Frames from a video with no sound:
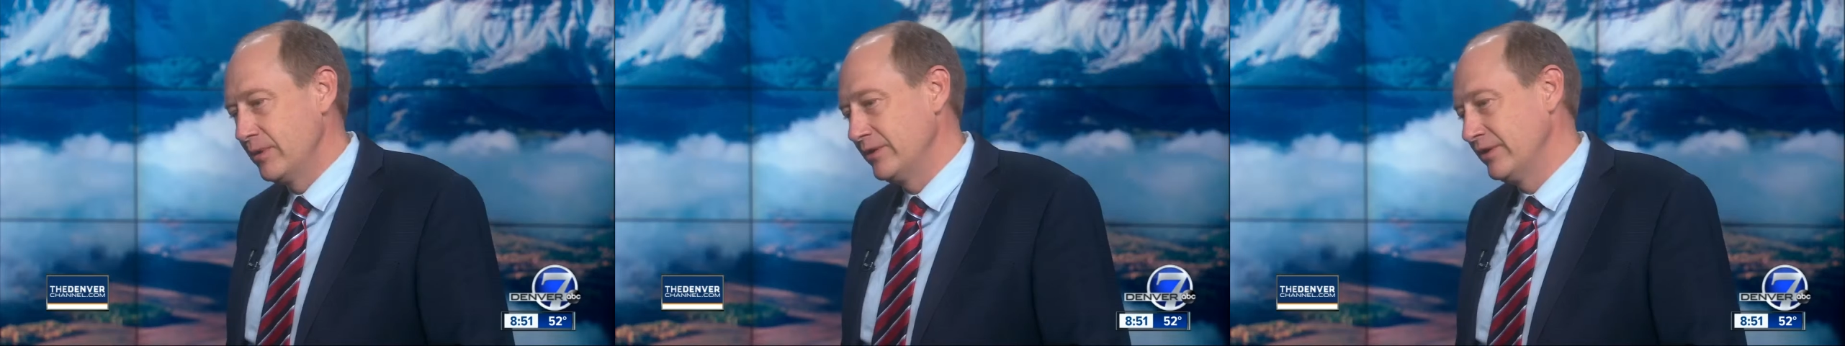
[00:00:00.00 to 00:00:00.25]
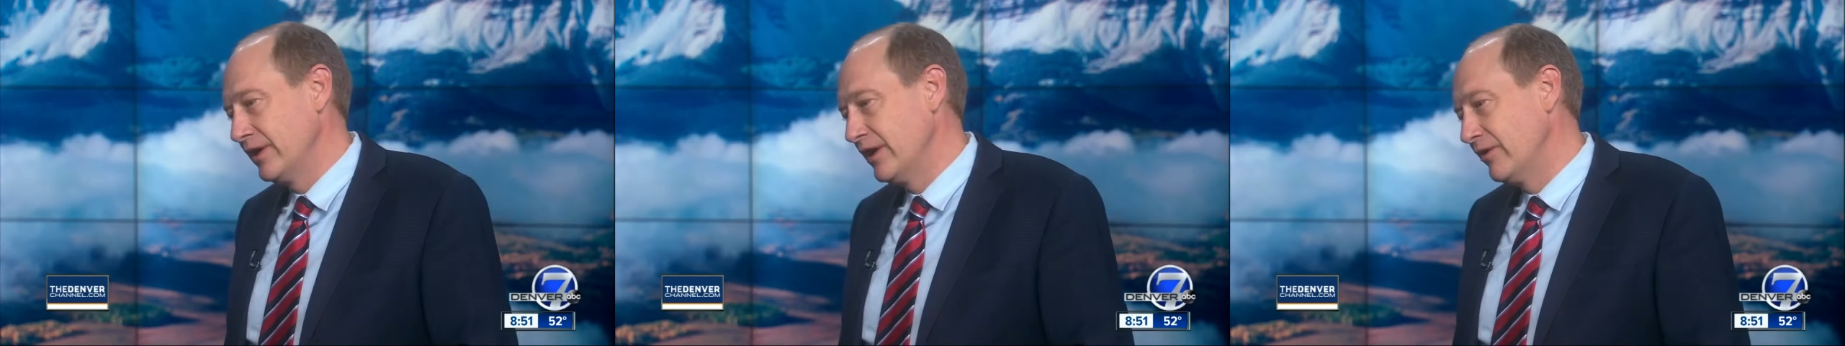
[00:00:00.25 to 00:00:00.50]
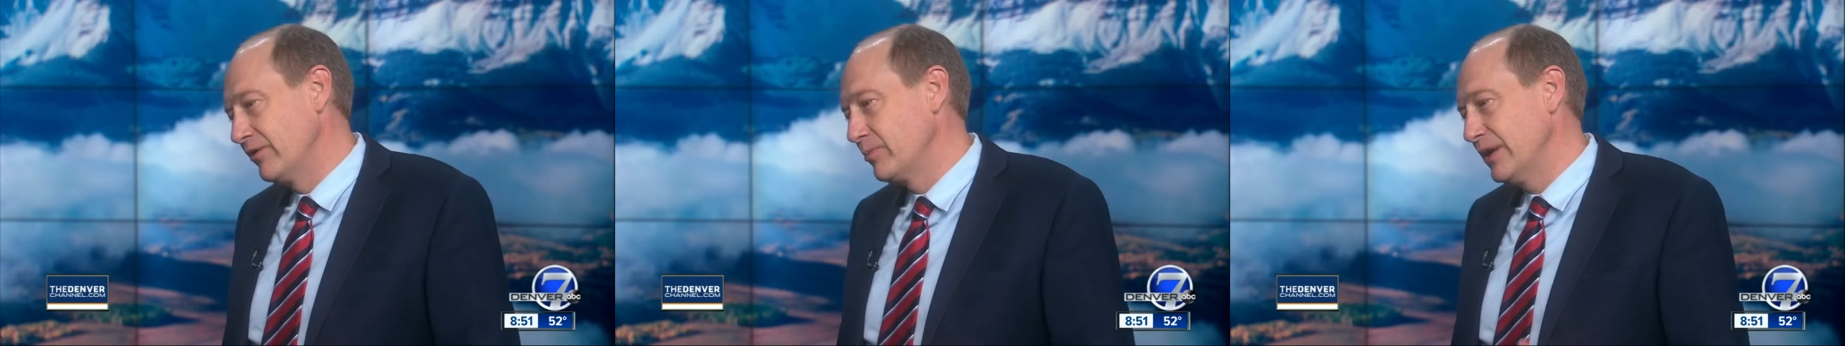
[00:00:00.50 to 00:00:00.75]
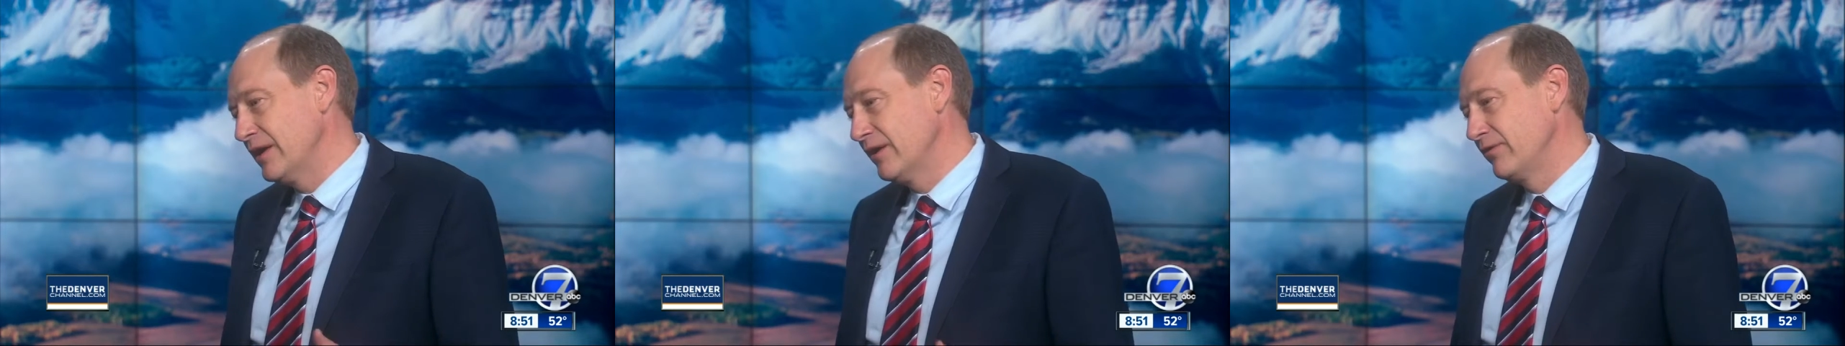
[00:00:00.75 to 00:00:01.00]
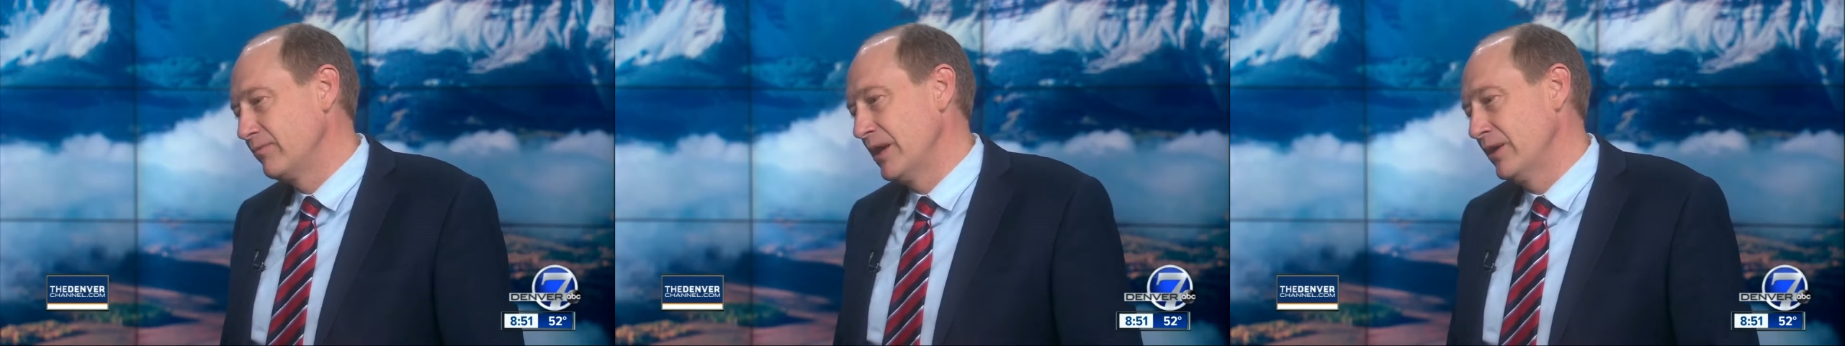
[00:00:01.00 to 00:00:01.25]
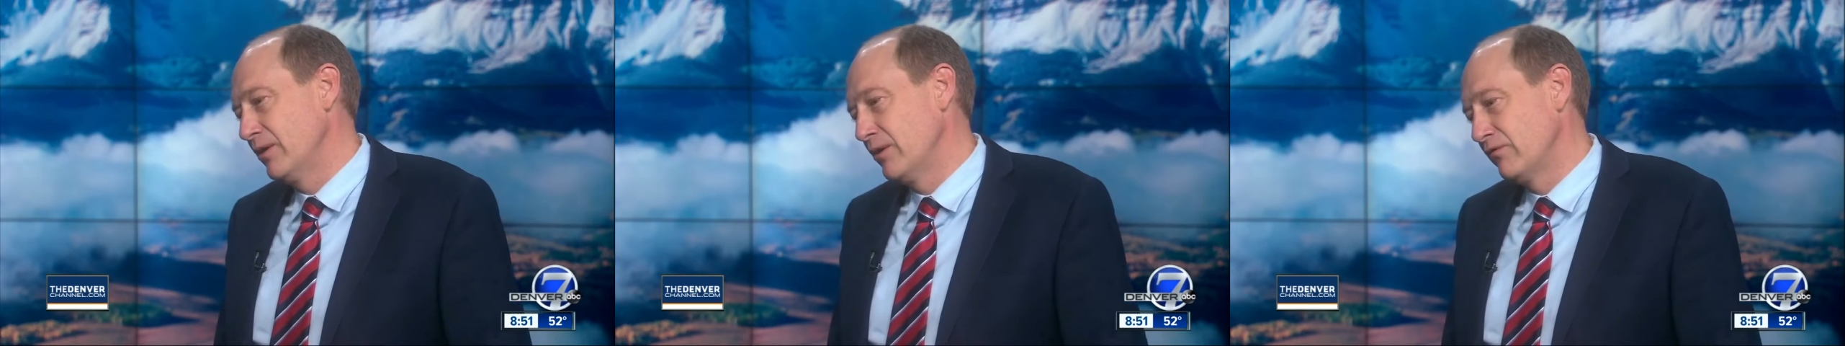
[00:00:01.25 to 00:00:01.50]
mental health, because
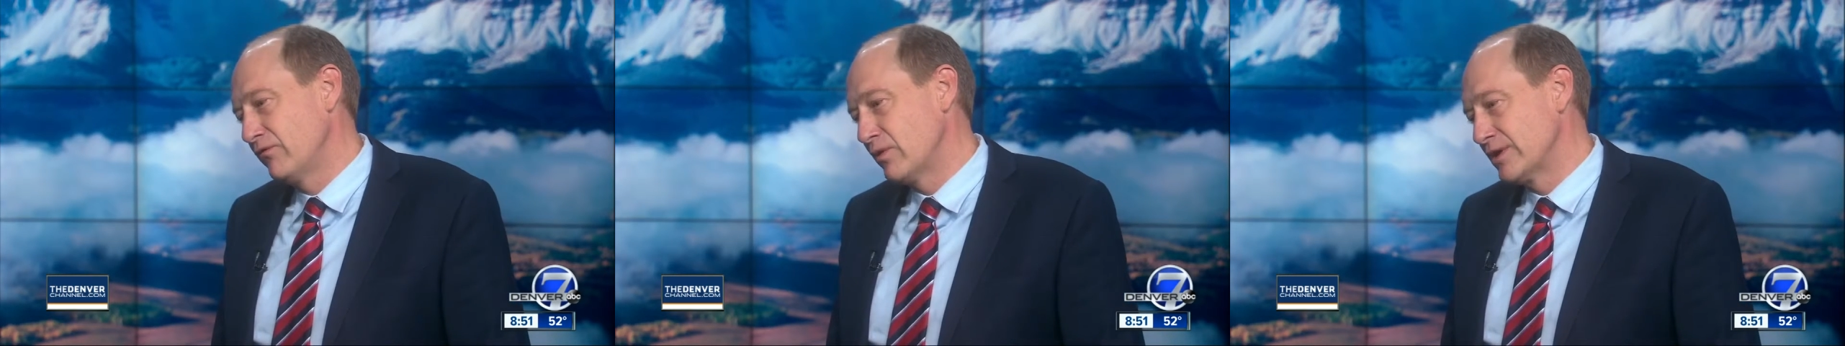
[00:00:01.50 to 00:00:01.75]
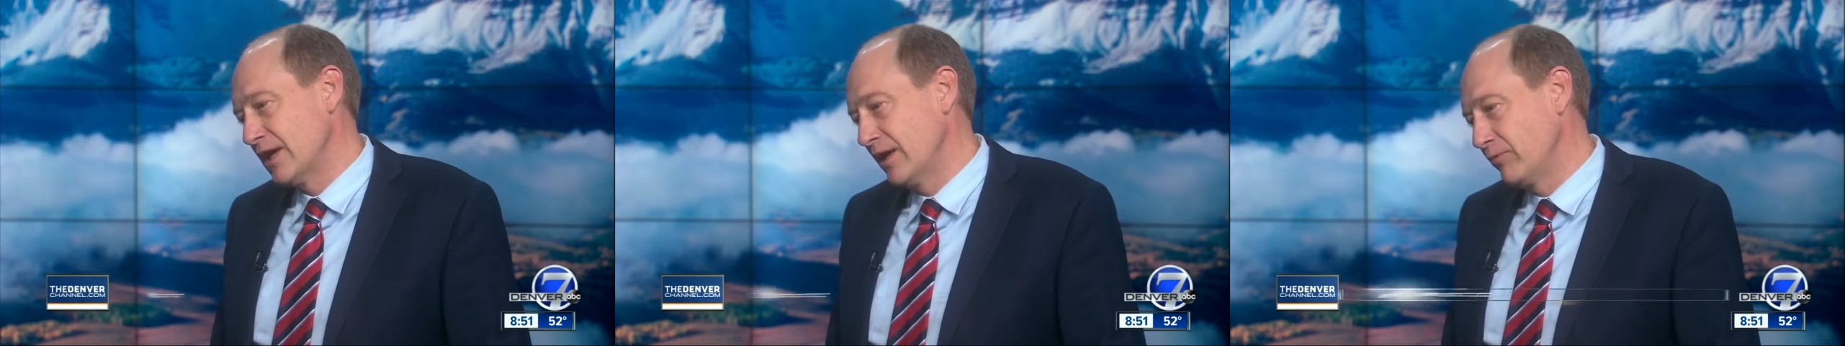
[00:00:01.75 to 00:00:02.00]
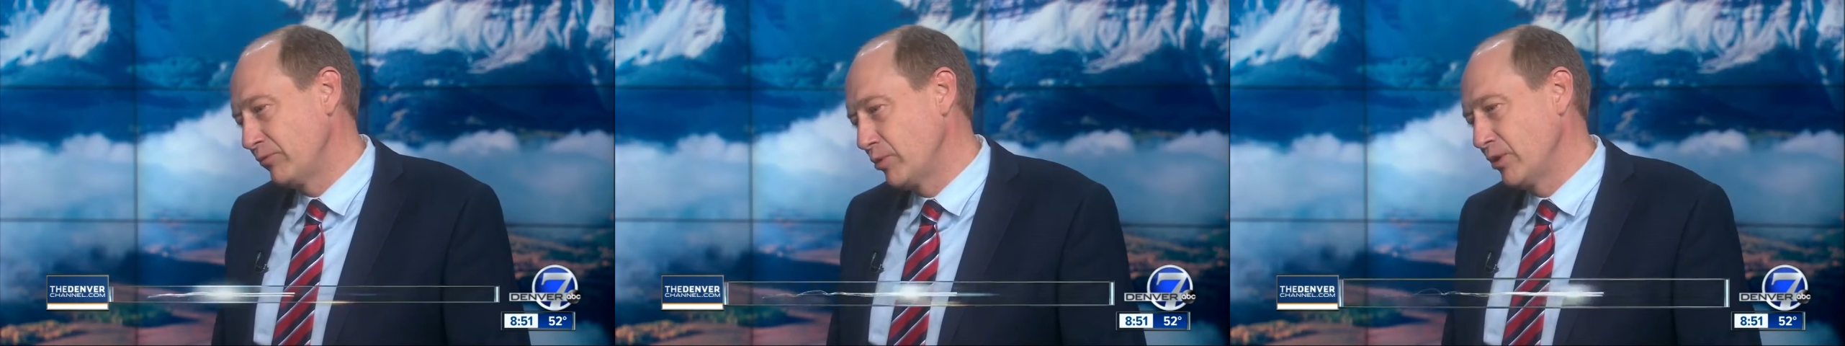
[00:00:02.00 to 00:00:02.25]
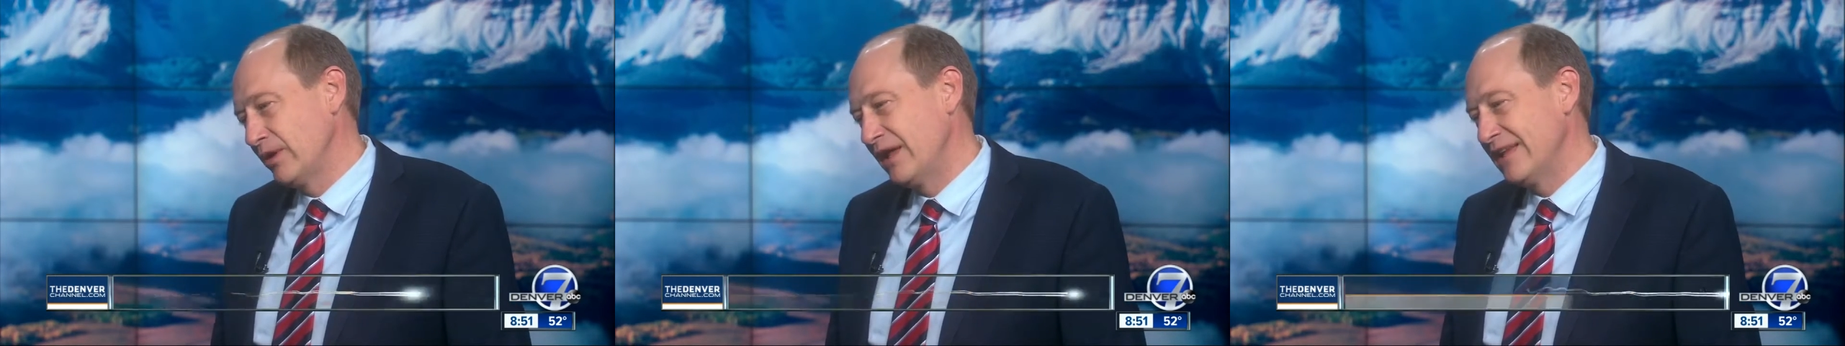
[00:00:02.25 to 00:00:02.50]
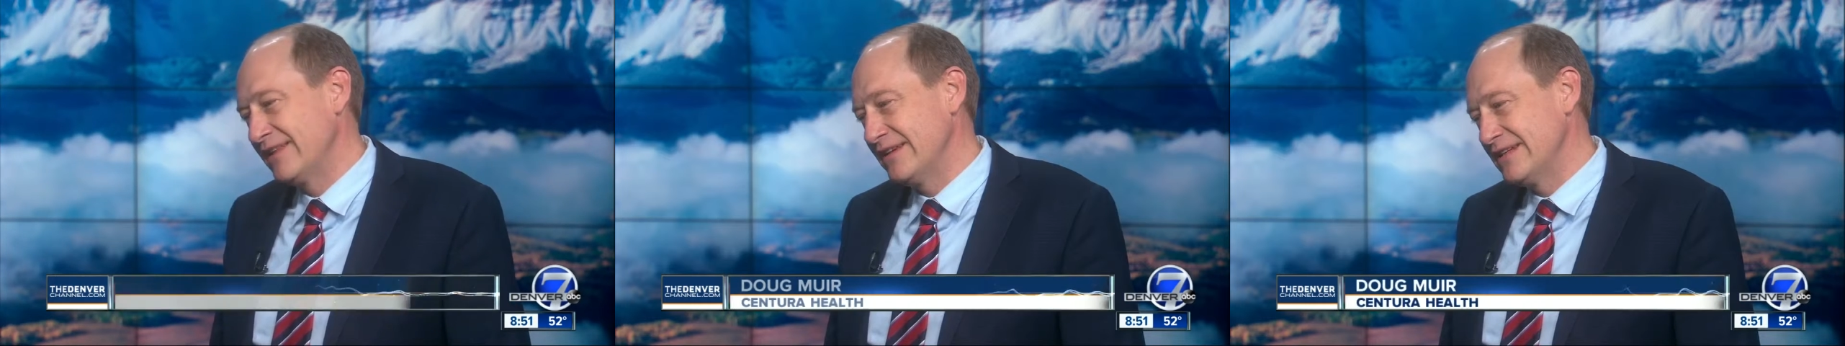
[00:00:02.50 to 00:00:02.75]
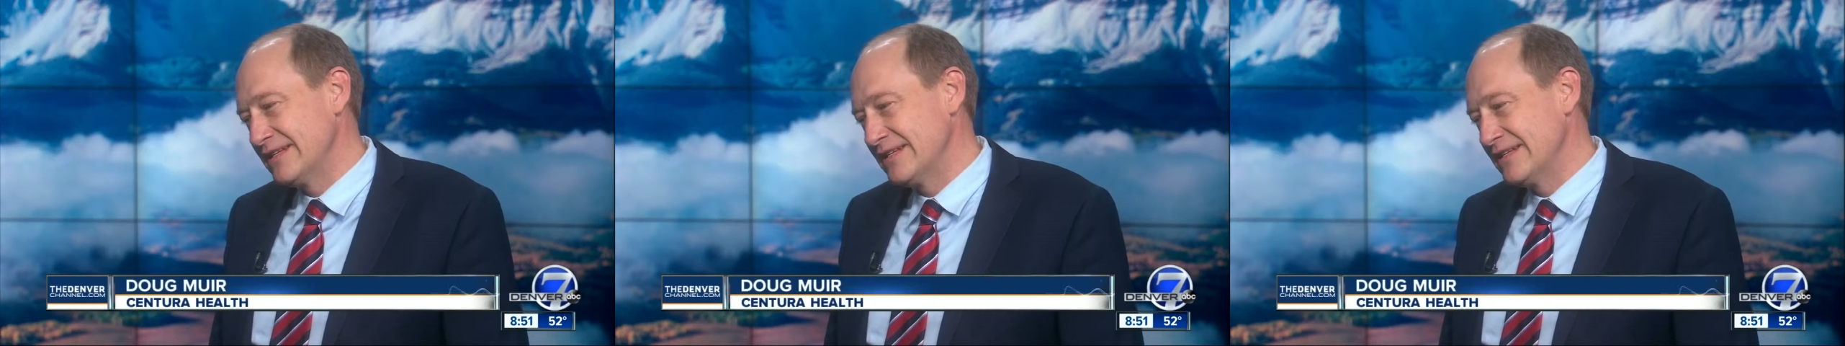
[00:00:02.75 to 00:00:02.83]
men are 4 times more likely